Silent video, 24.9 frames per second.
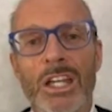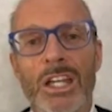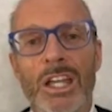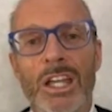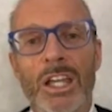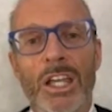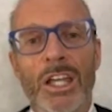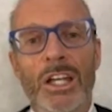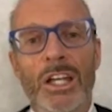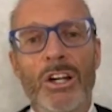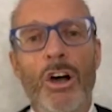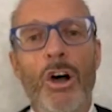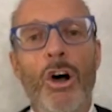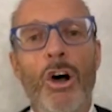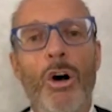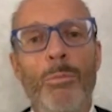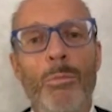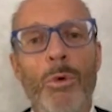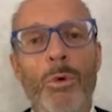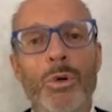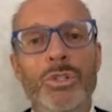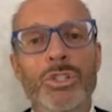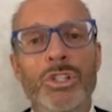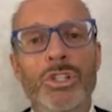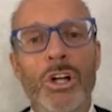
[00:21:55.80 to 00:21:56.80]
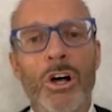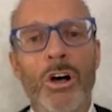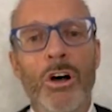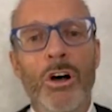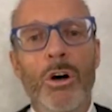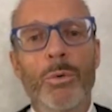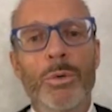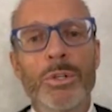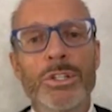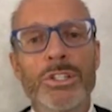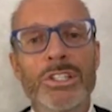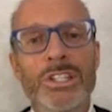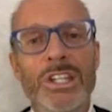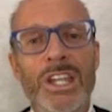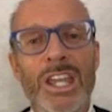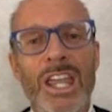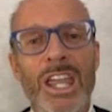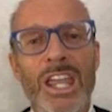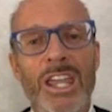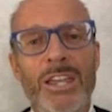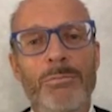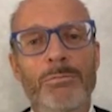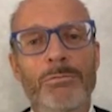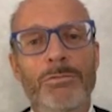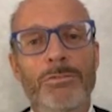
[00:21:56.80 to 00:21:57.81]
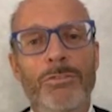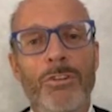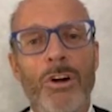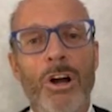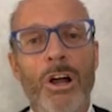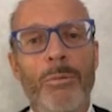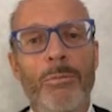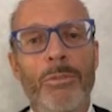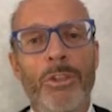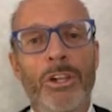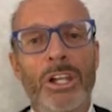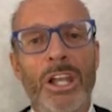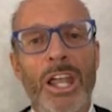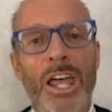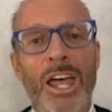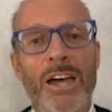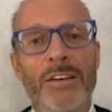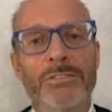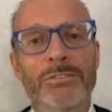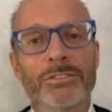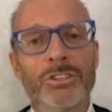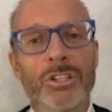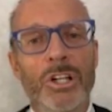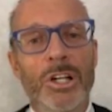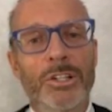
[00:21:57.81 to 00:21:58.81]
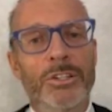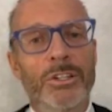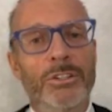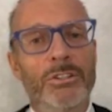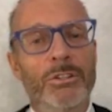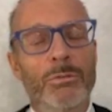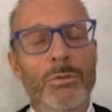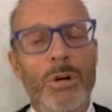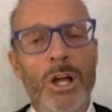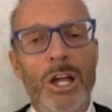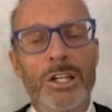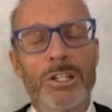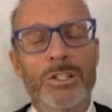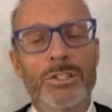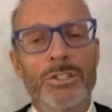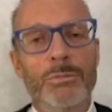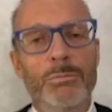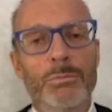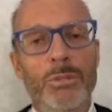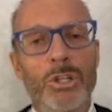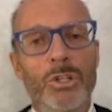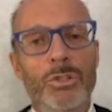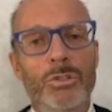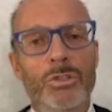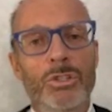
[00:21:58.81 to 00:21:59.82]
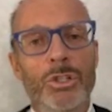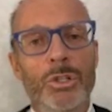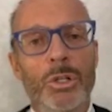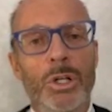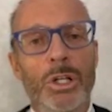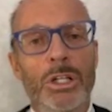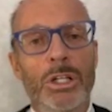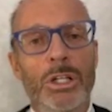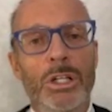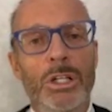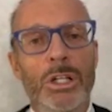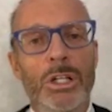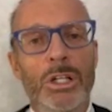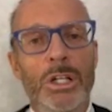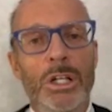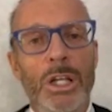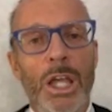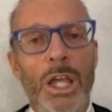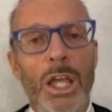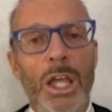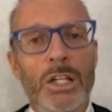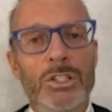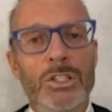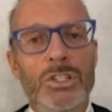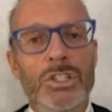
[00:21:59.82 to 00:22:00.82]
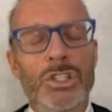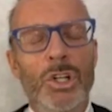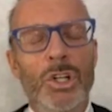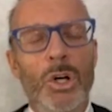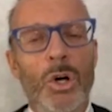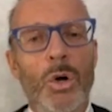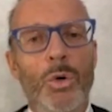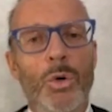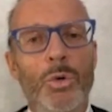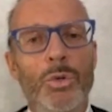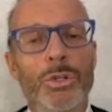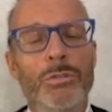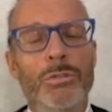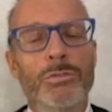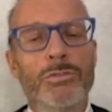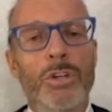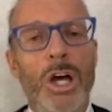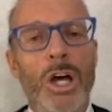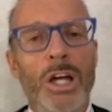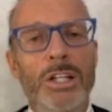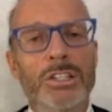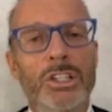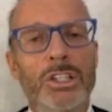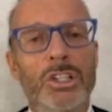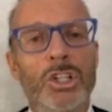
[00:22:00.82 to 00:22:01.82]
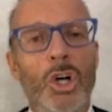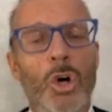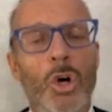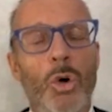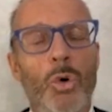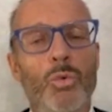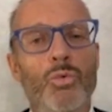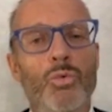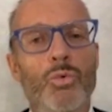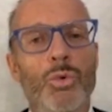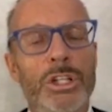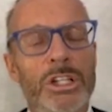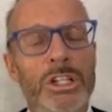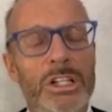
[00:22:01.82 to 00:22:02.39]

It almost always came from the left, not that the right is immune to it. And so you've got to really